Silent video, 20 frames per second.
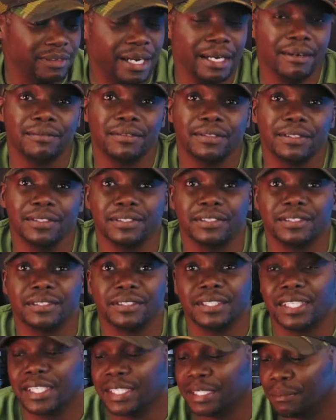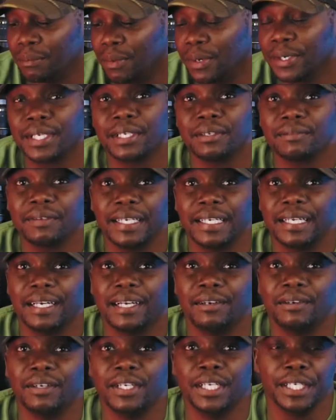rifles on the market right
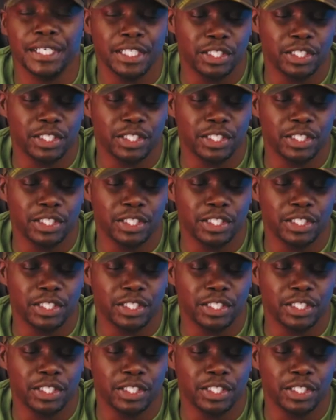now,